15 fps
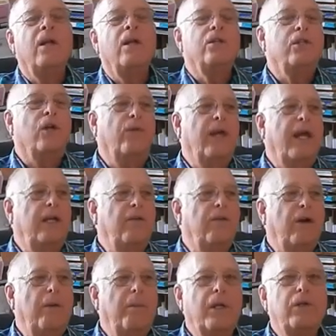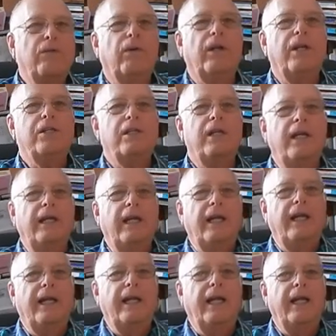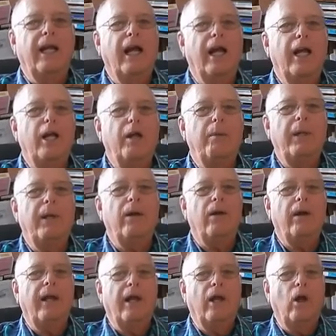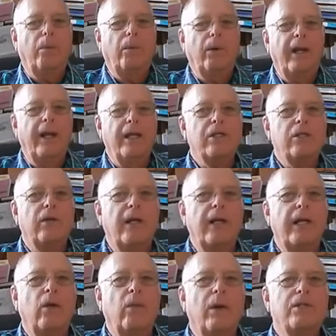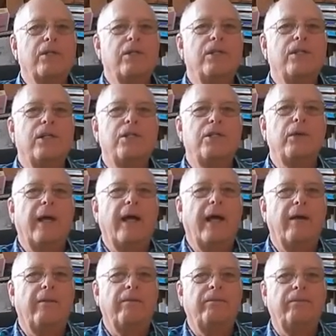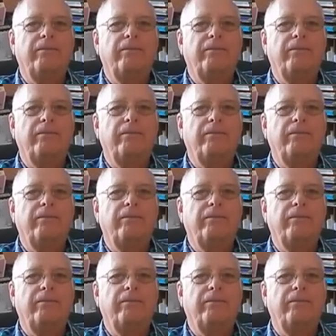So thank you very much for listening, and again, I am here to help or answer any questions that you have.